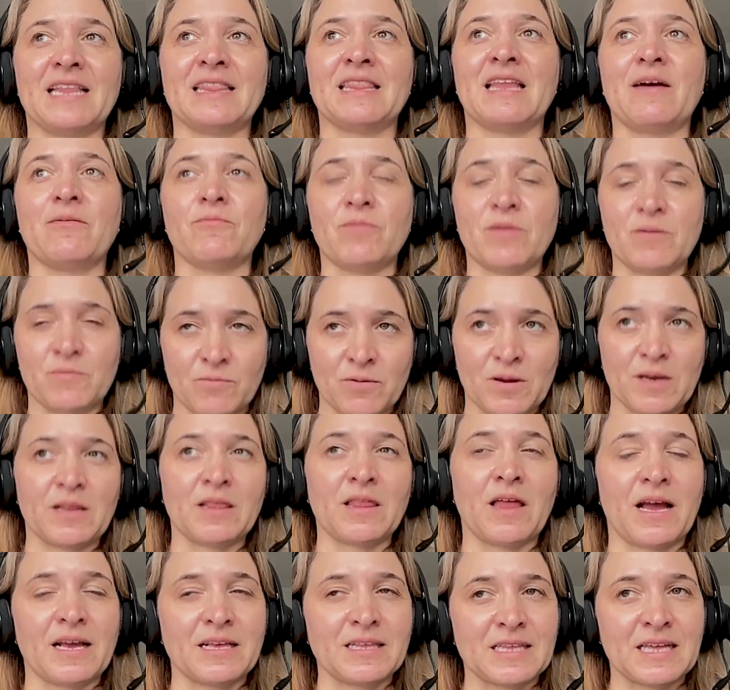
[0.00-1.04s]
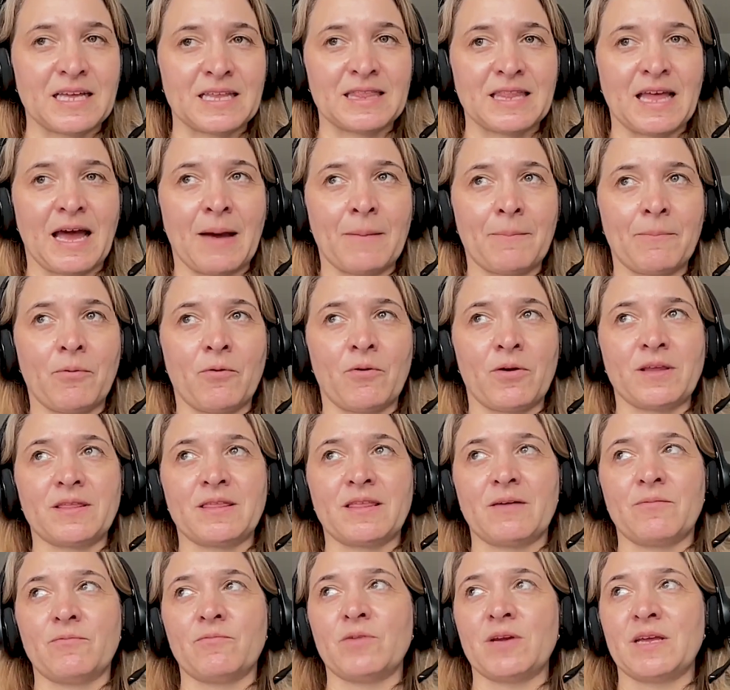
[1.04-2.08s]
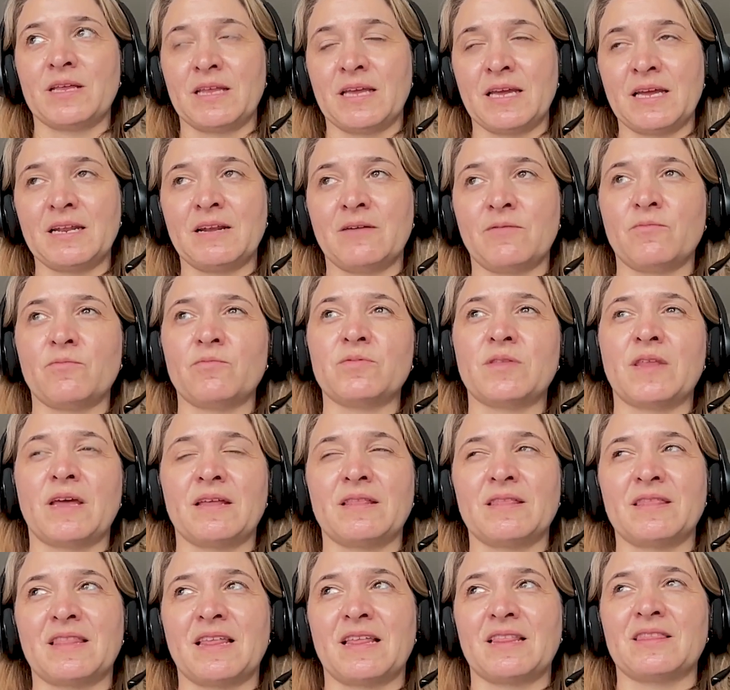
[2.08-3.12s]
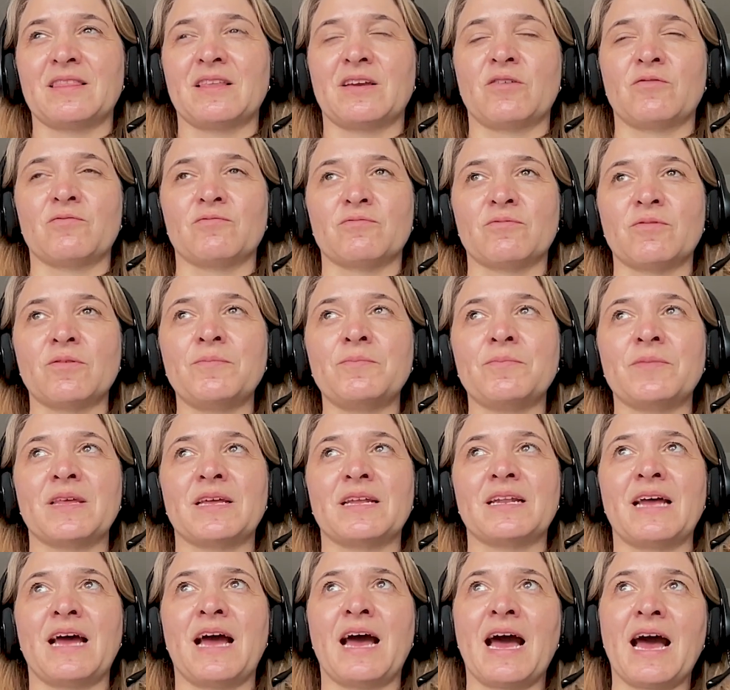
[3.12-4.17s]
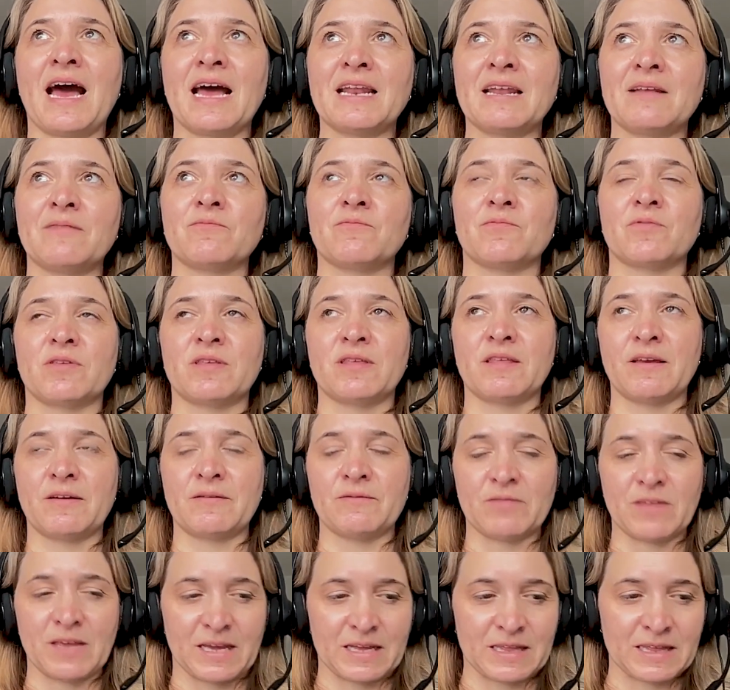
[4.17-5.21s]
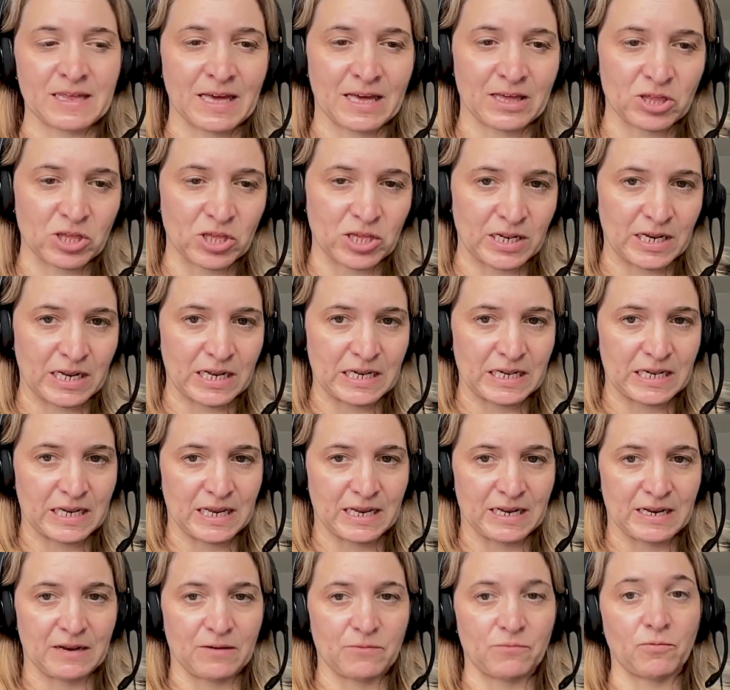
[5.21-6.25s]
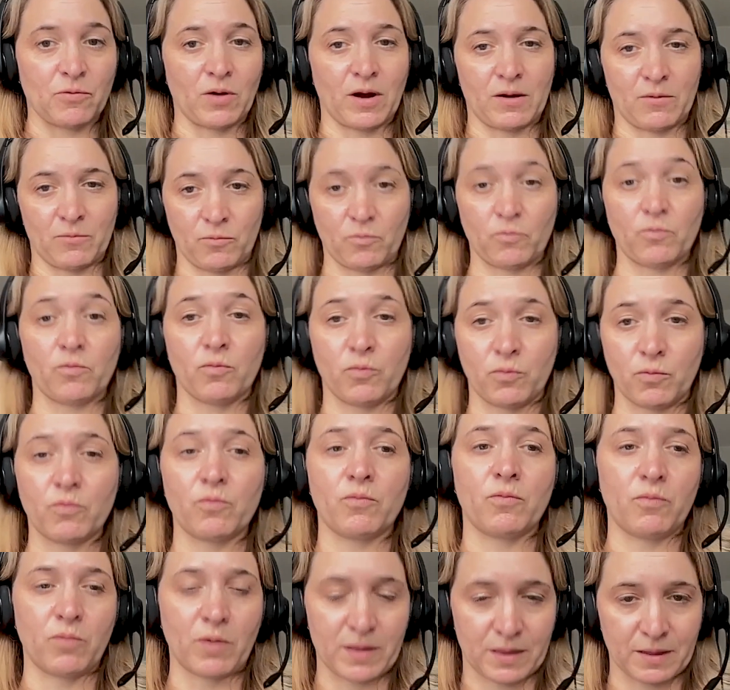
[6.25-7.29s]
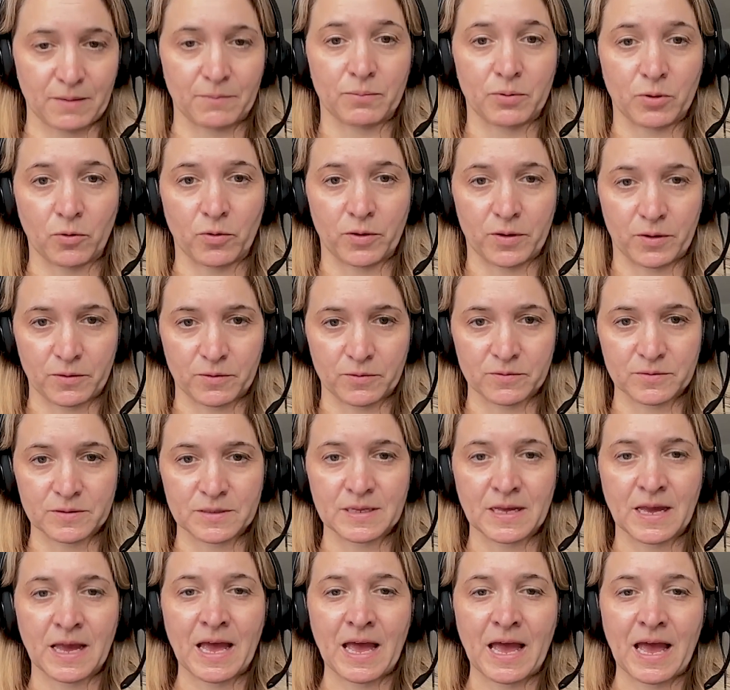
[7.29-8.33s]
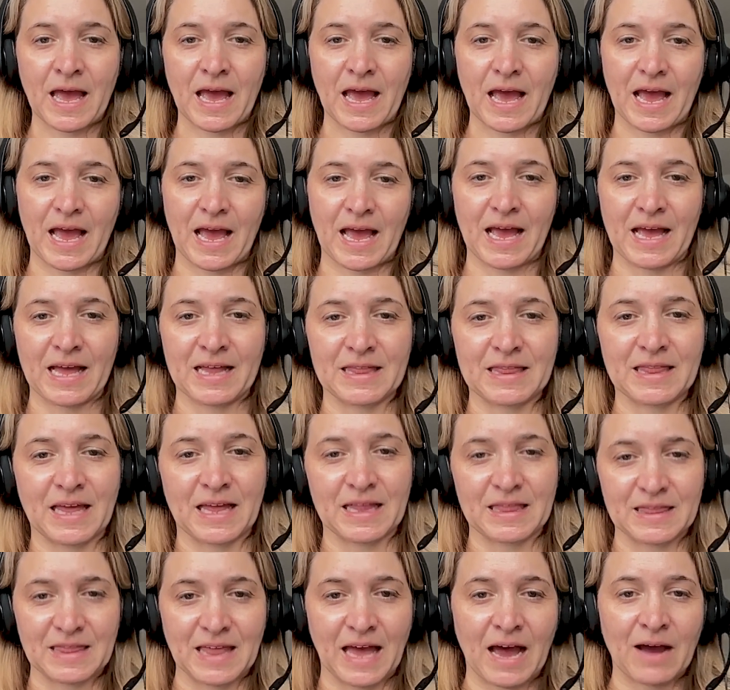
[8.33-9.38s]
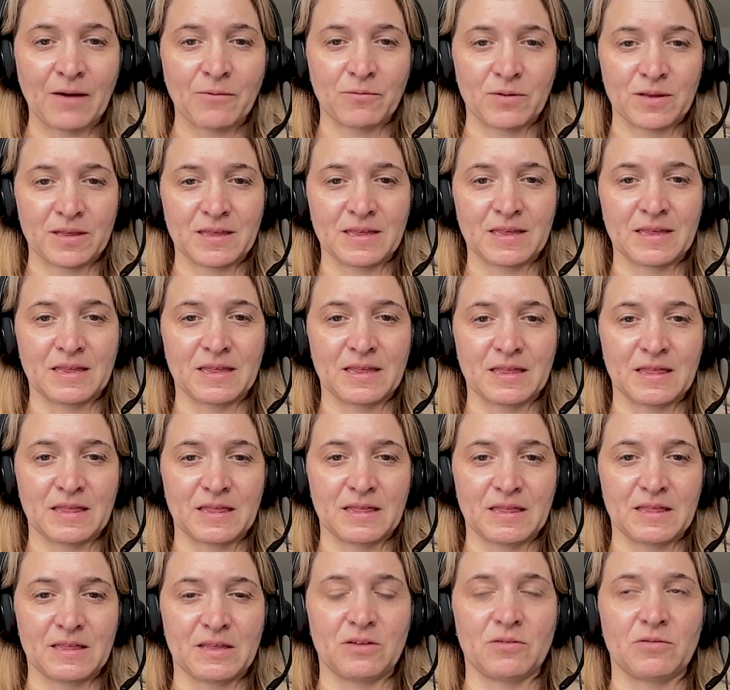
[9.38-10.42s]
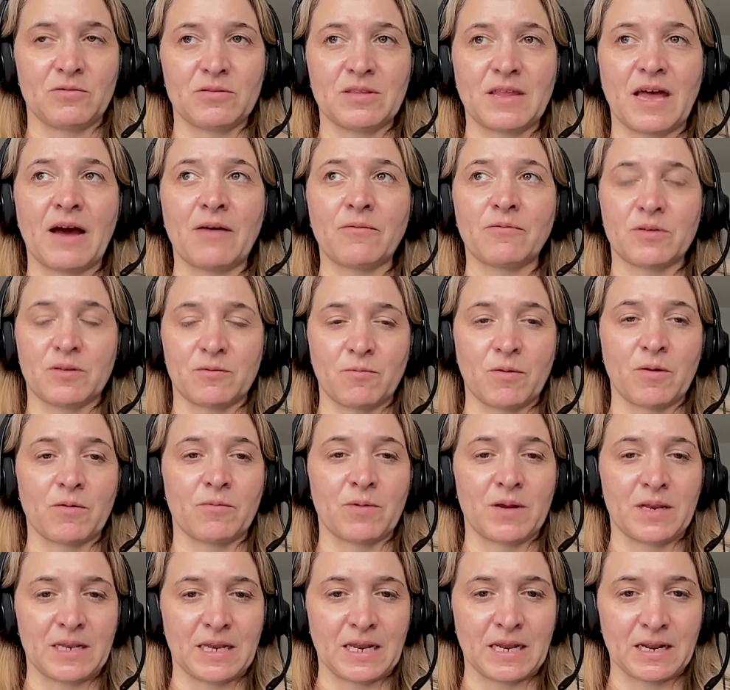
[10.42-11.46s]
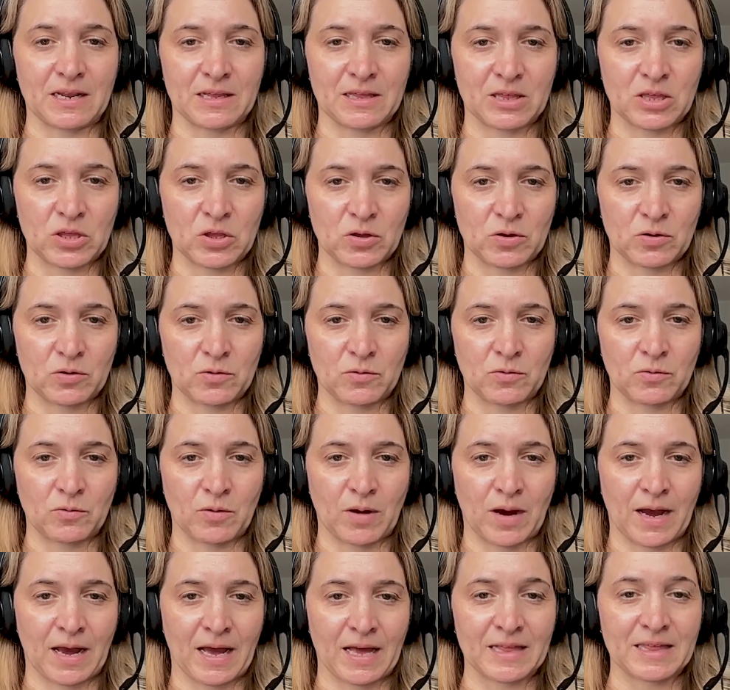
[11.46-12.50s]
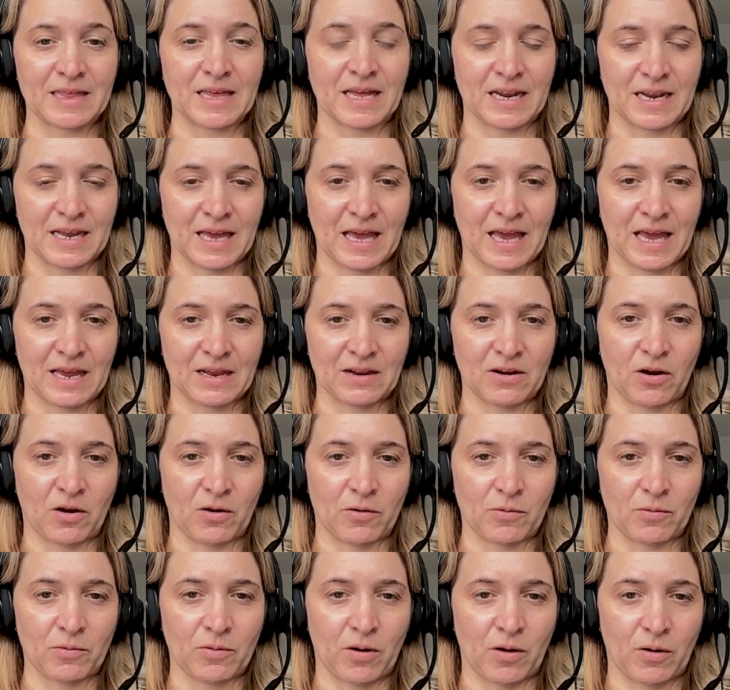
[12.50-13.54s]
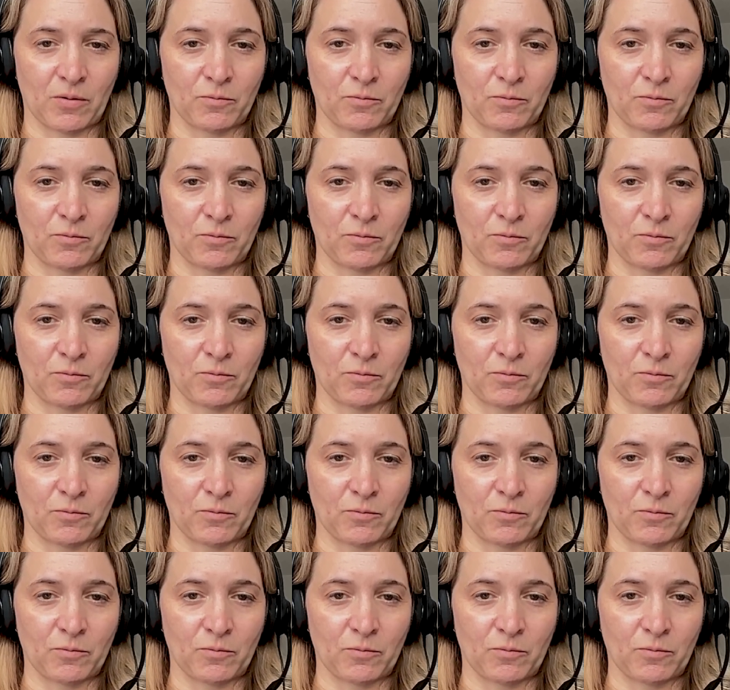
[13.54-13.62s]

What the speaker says: that we realized at that point that we need that the group that hadn't received the attention it needed was employers, and that was where we needed to dedicate our